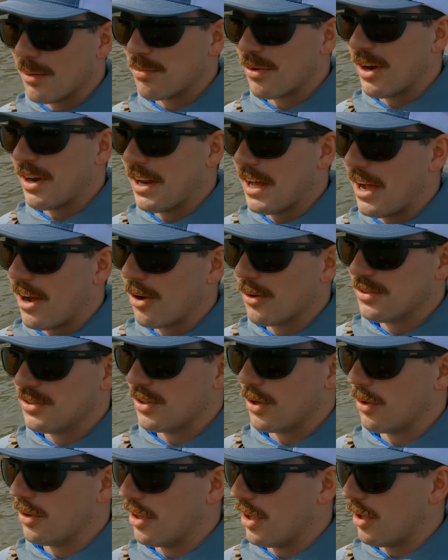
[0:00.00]
up right now,
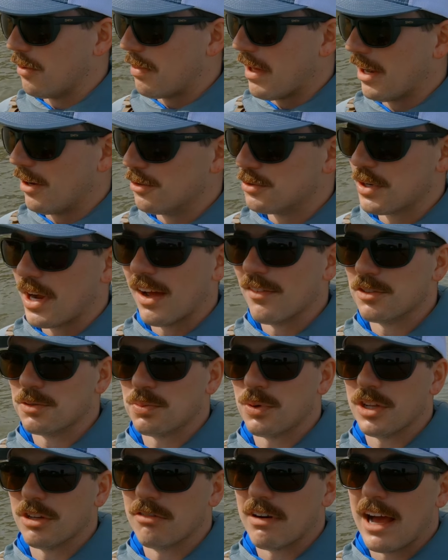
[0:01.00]
so the pedal drive is
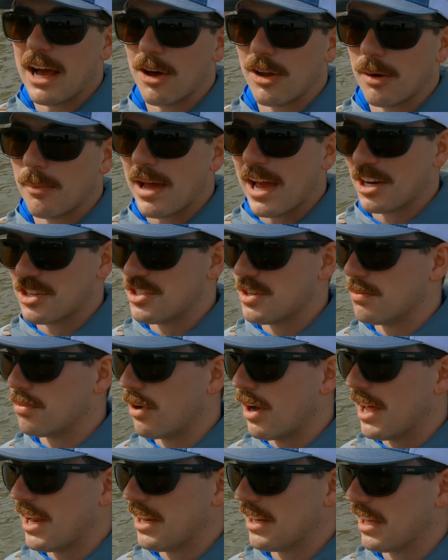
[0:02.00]
pretty loud. I'm actually
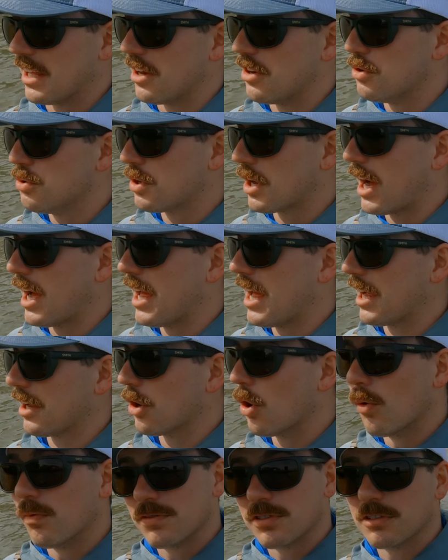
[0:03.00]
planning to get a new
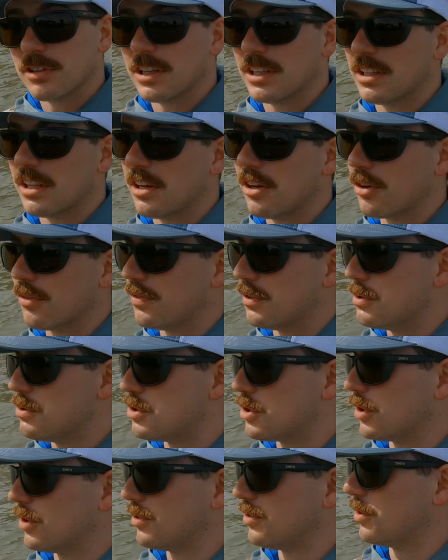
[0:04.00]
kayak, hopefully in the near
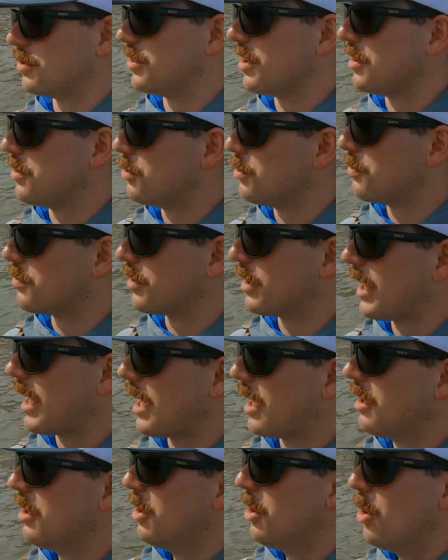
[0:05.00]
future, so stay tuned for
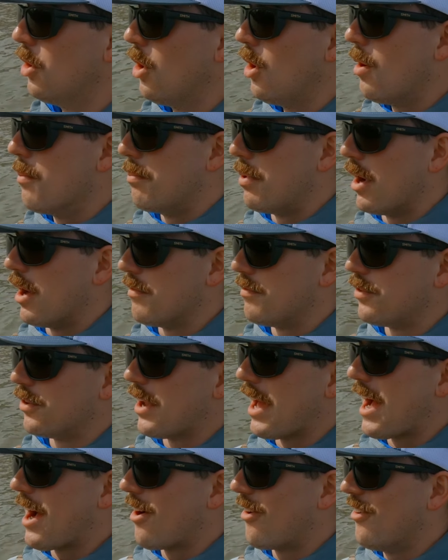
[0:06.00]
that. But for
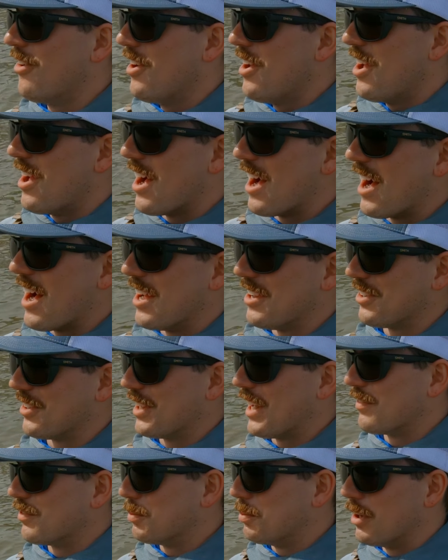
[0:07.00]
now, you're
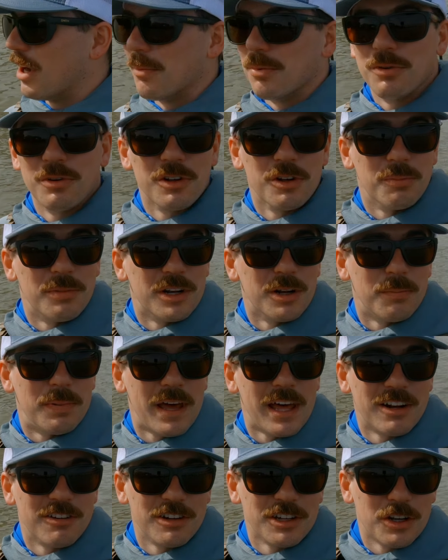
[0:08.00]
gonna have to put up a little bit of
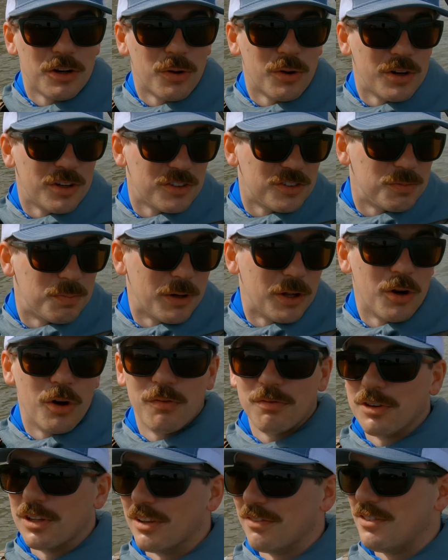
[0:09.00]
pedaling noise, but
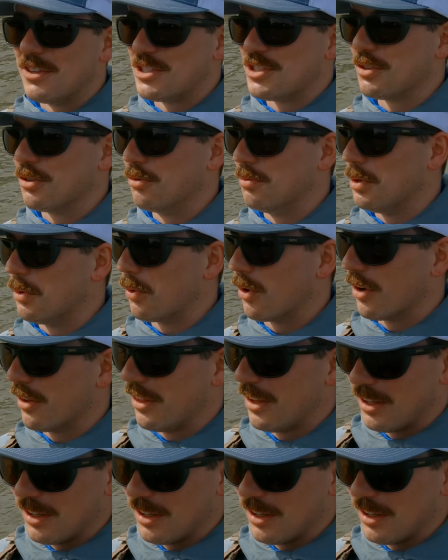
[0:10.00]
hopefully the fishing will be worth